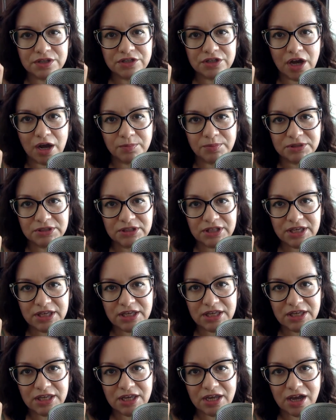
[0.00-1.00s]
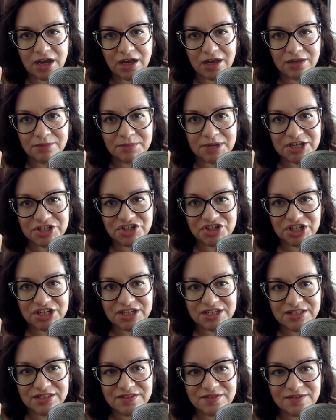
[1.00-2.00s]
topically on my
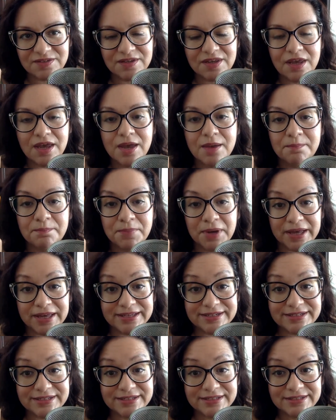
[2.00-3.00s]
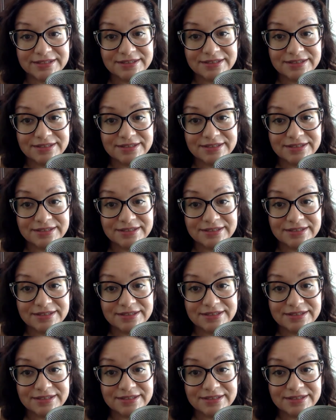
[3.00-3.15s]
chickens, but